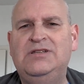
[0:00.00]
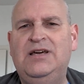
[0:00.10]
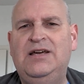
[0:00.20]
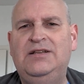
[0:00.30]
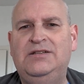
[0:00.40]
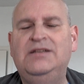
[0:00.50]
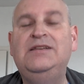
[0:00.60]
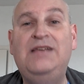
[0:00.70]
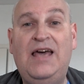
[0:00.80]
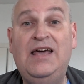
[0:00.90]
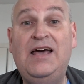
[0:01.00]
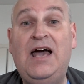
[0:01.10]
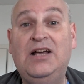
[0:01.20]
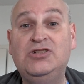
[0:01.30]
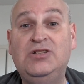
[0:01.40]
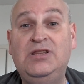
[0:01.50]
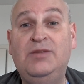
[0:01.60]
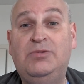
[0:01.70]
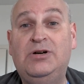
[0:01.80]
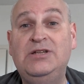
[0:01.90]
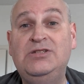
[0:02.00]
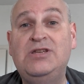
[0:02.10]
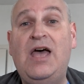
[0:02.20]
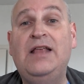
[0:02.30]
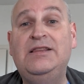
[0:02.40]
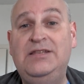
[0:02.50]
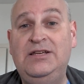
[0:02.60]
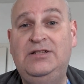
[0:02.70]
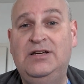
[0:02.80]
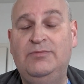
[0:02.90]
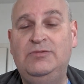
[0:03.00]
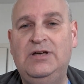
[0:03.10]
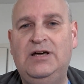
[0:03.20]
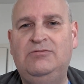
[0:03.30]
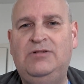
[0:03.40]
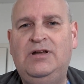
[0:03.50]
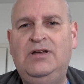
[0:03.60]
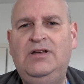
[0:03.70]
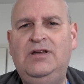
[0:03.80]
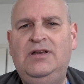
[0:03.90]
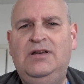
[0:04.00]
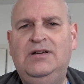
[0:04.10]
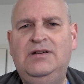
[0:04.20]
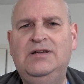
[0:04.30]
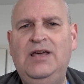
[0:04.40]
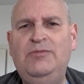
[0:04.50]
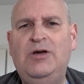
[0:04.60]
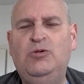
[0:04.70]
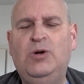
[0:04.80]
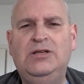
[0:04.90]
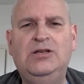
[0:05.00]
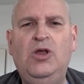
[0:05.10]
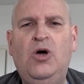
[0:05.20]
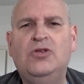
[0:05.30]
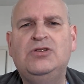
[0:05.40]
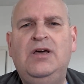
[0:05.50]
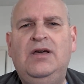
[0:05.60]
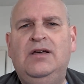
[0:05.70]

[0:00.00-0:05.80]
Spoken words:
And yeah, actually, the price did come down. It came down quite a lot.